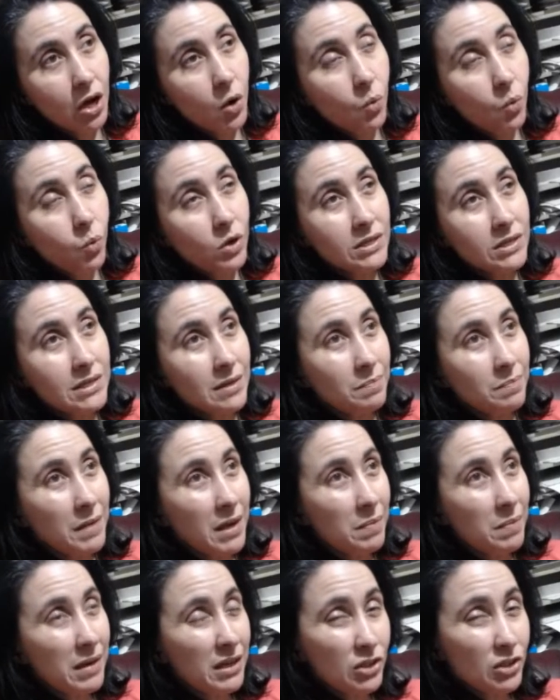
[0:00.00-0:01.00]
Was it
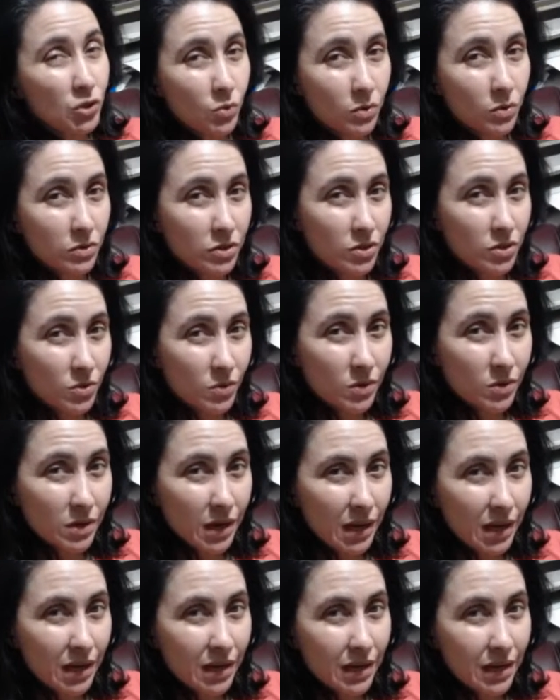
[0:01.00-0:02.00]
maybe a short story?